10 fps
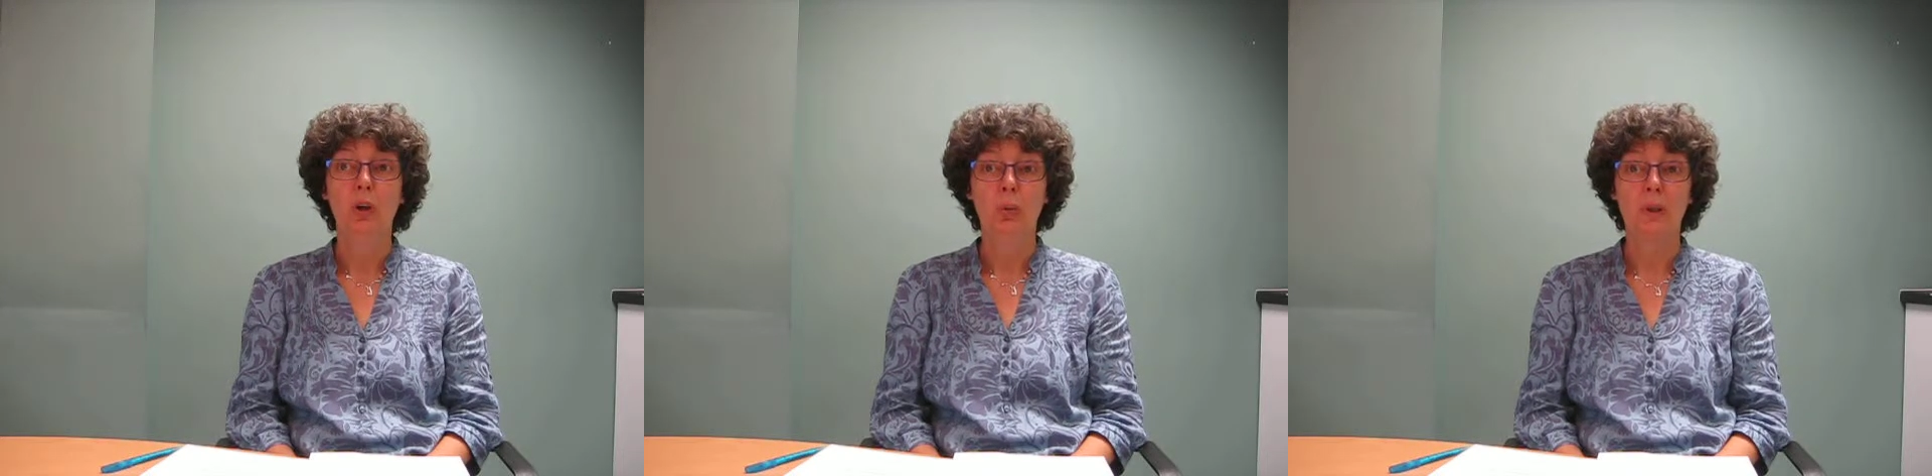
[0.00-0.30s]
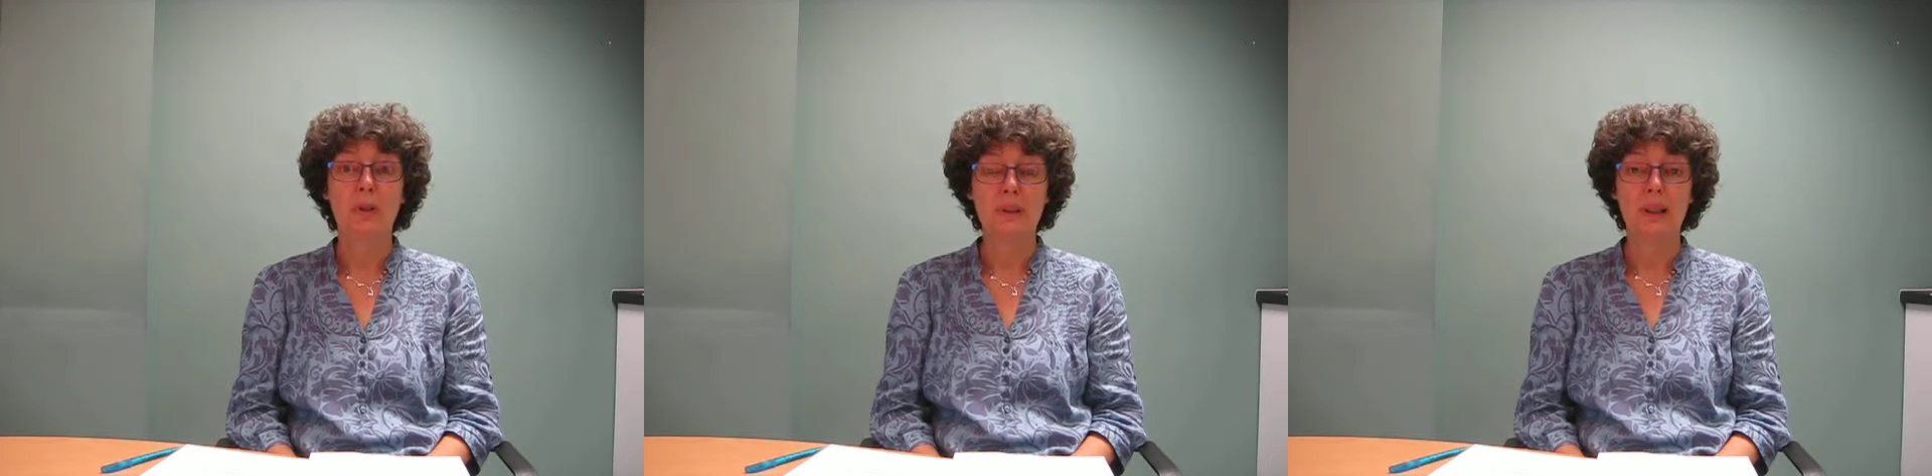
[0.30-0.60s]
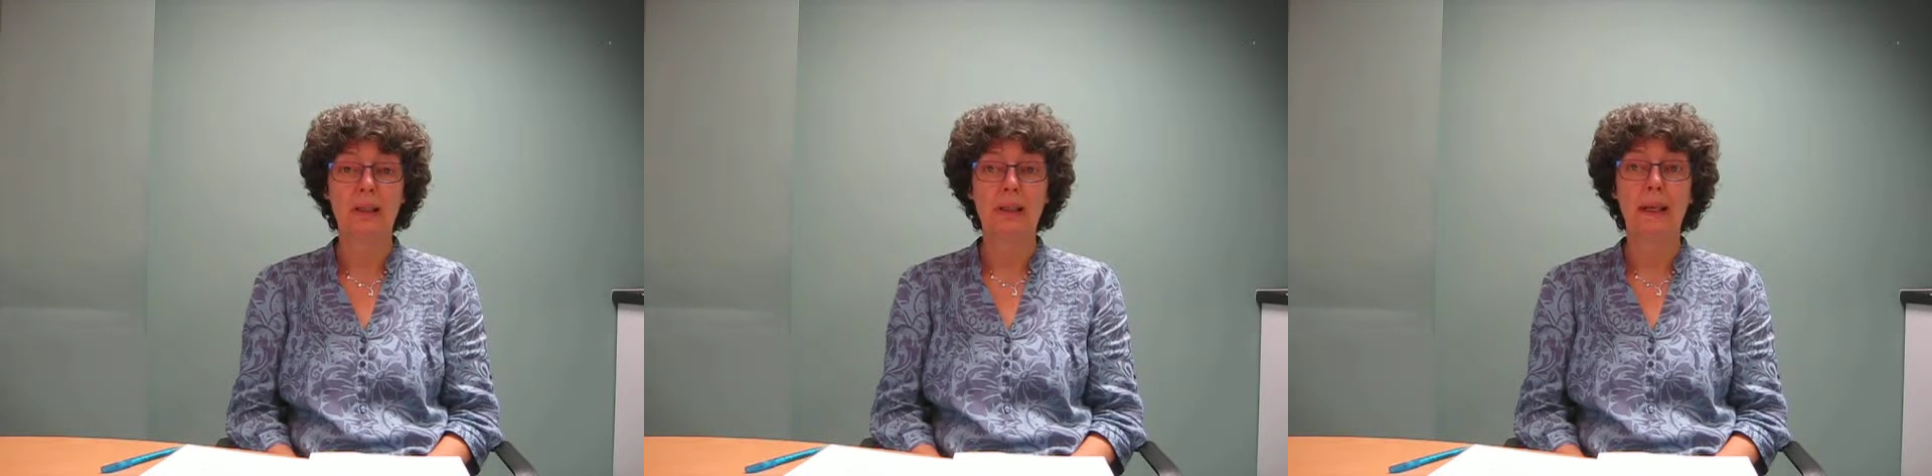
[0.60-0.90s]
will
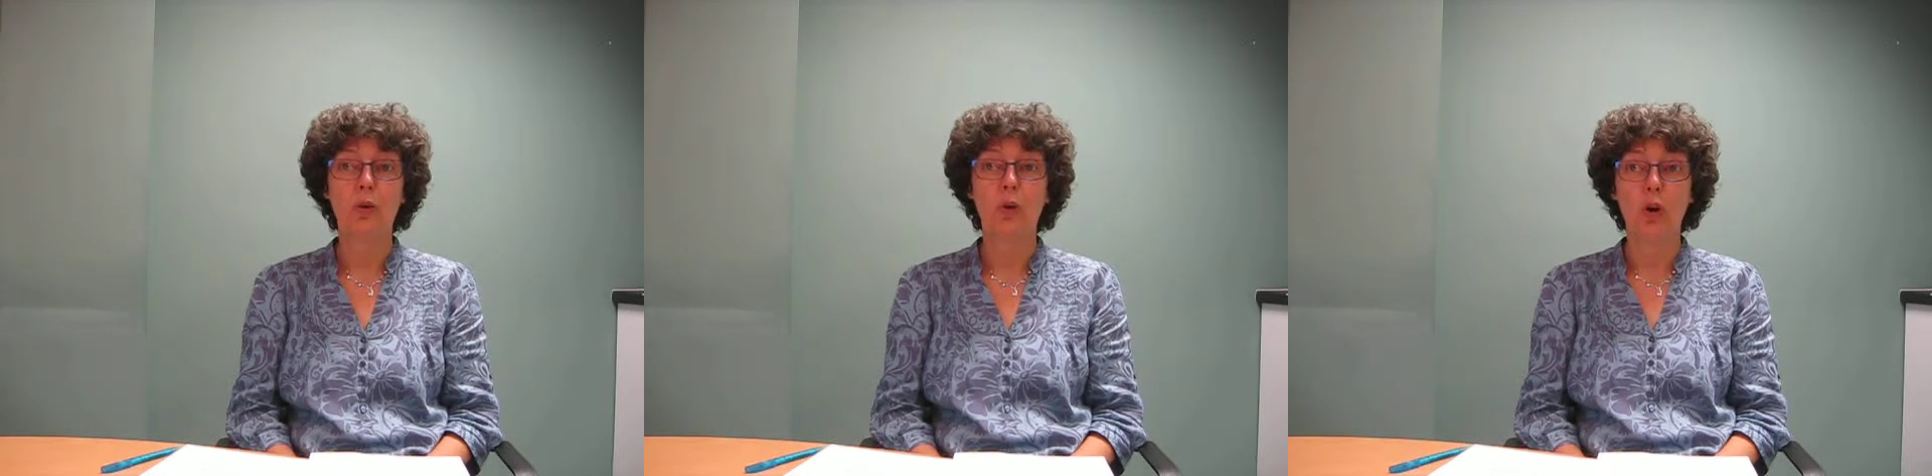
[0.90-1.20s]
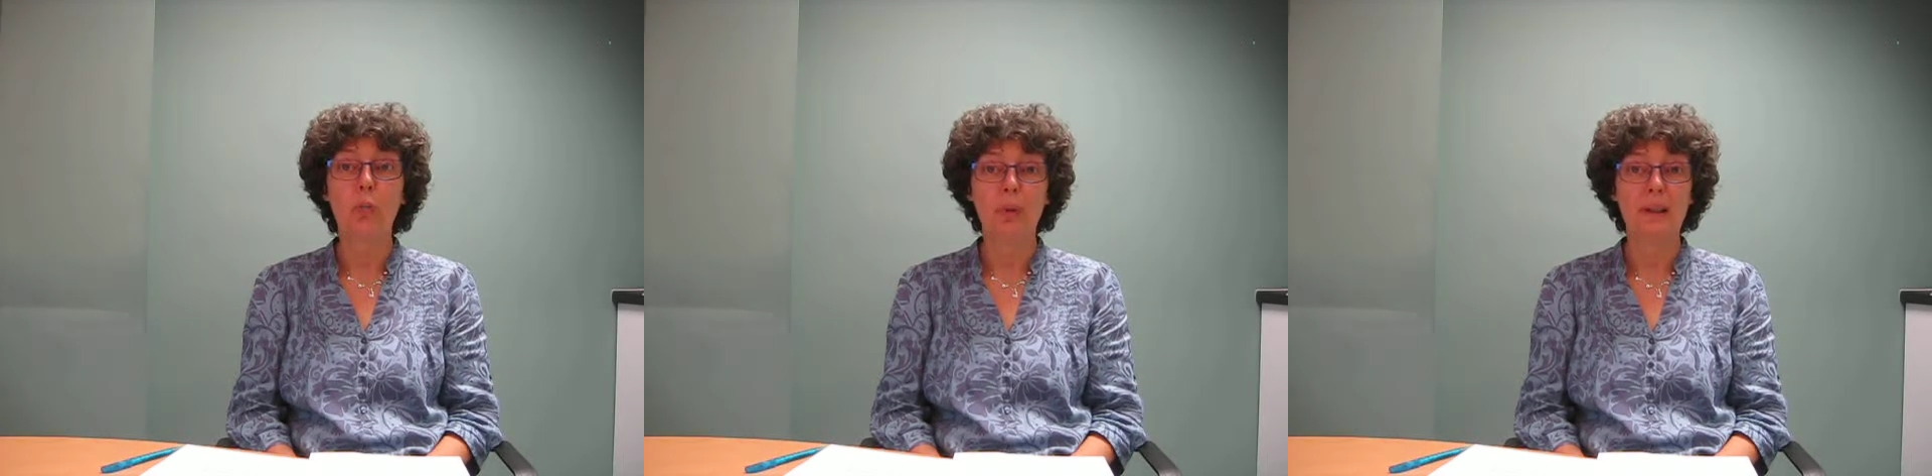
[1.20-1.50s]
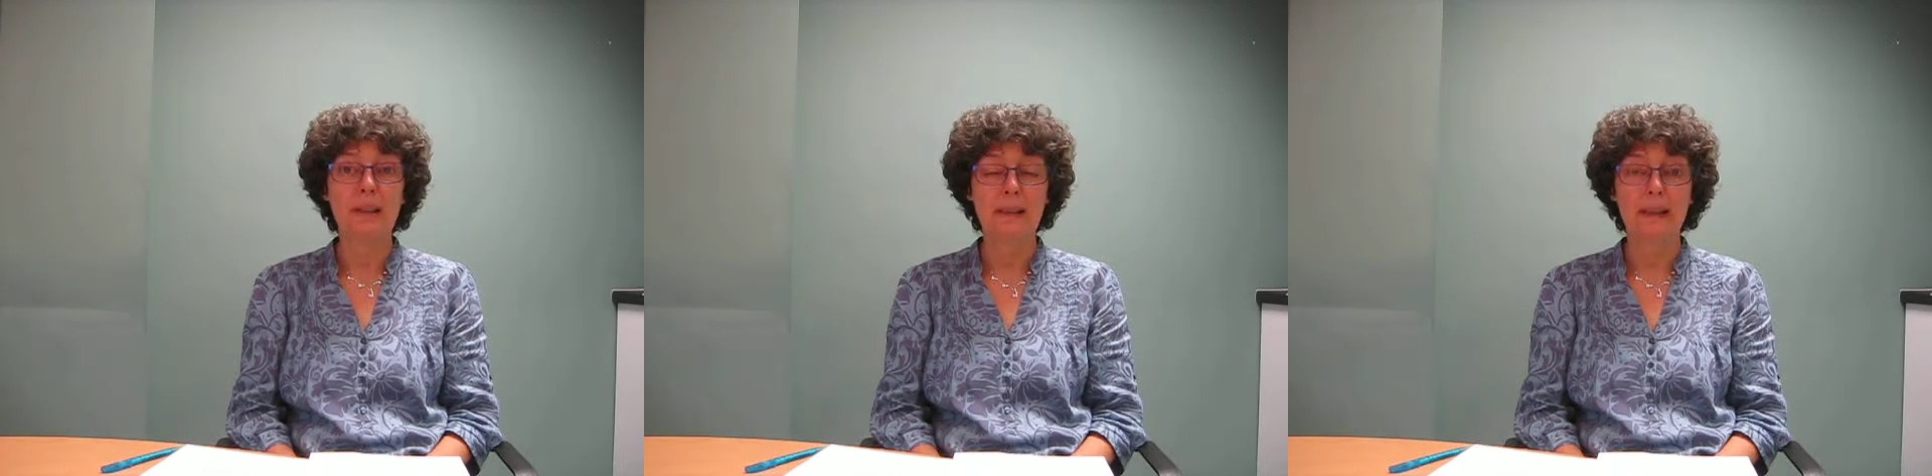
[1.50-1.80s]
understand how
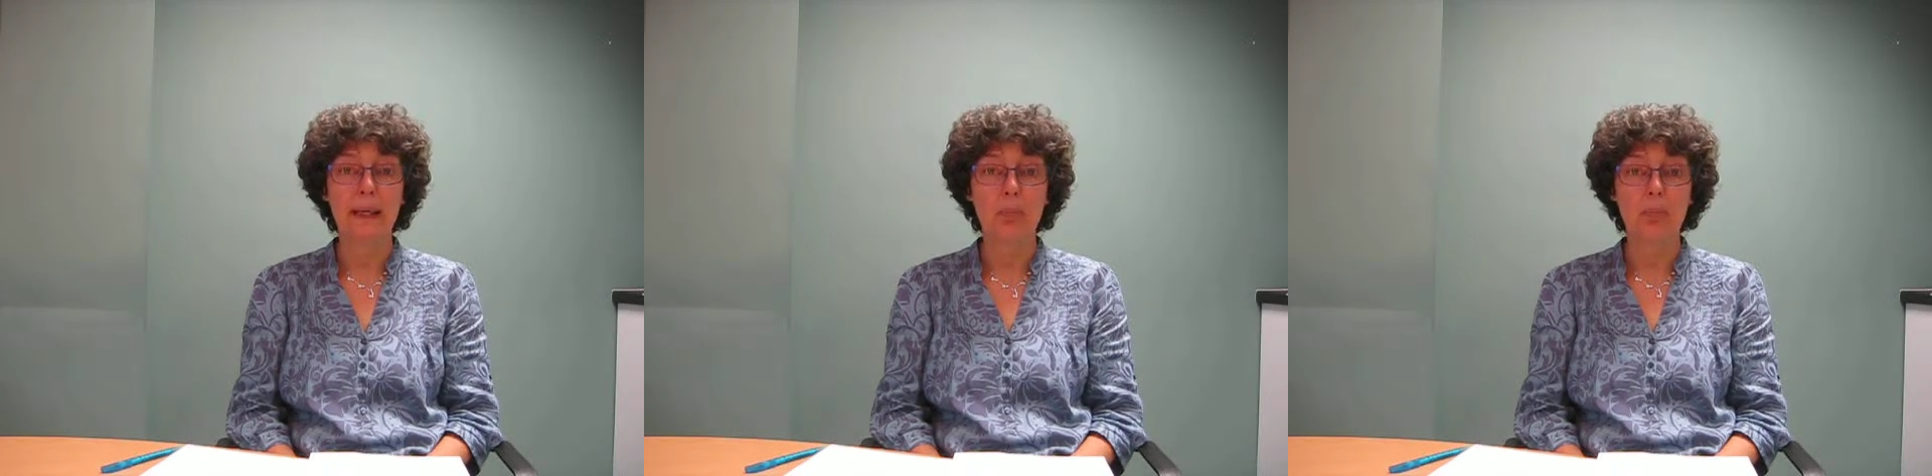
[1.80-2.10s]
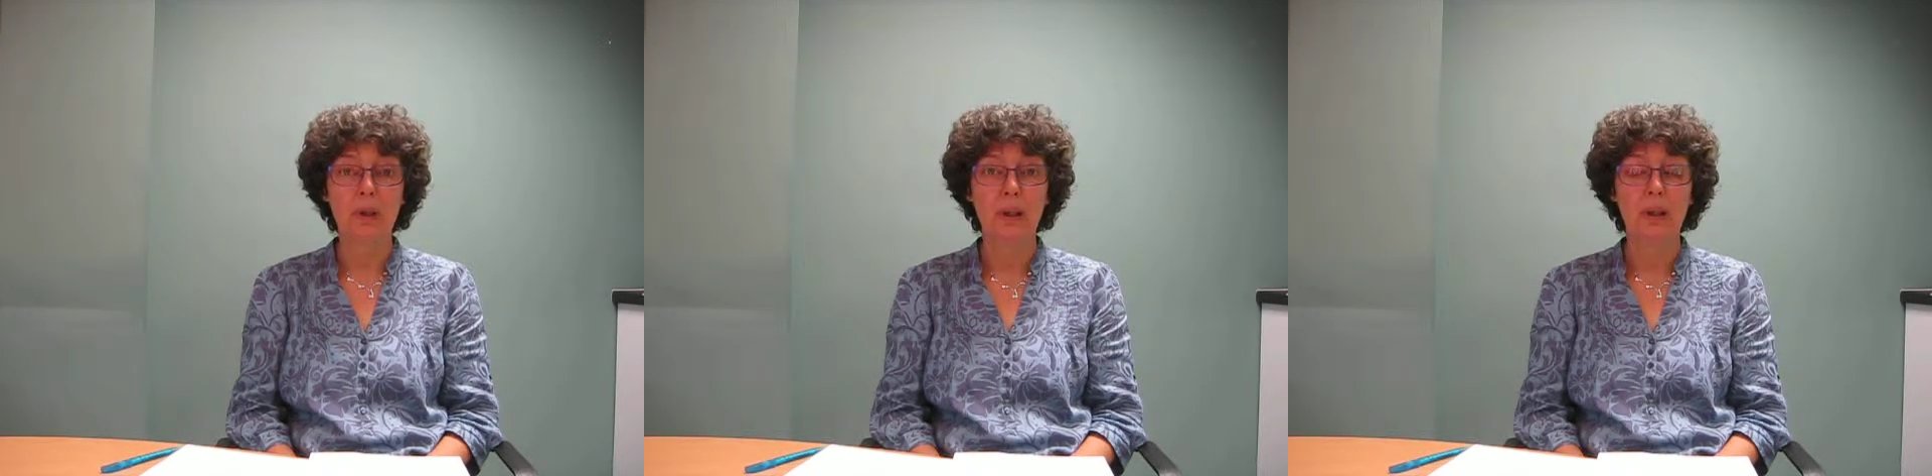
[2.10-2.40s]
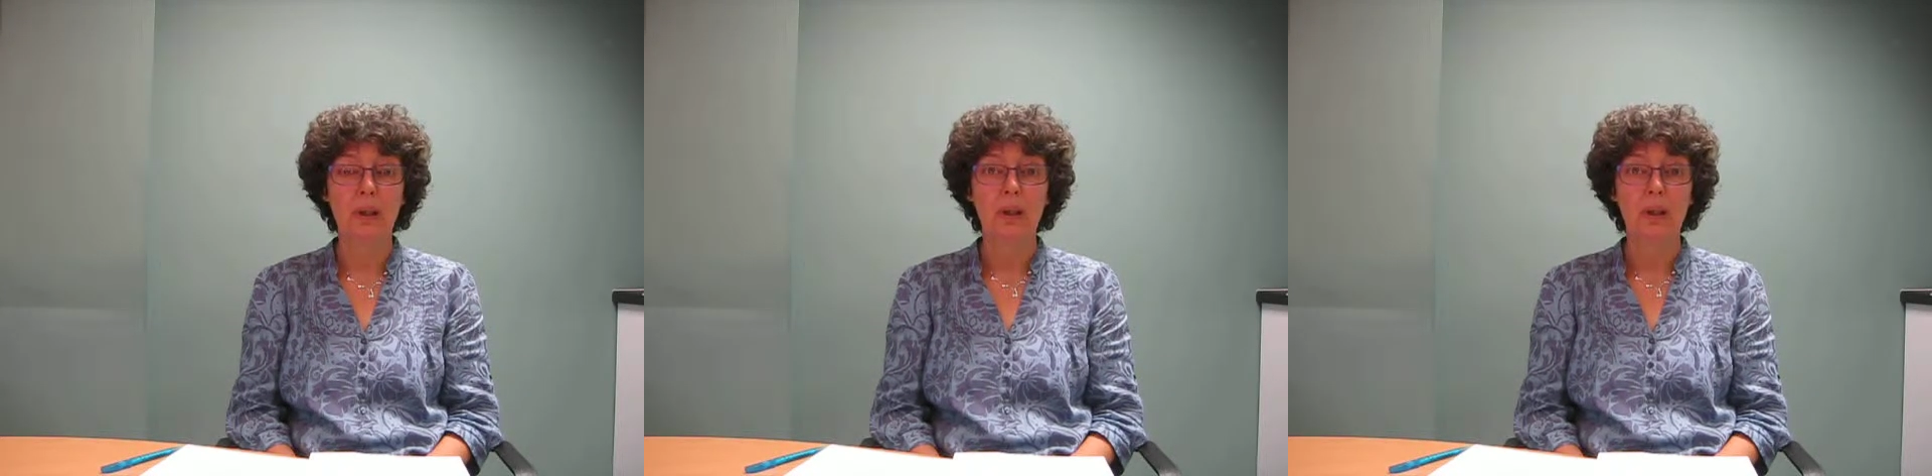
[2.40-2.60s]
complex it can be.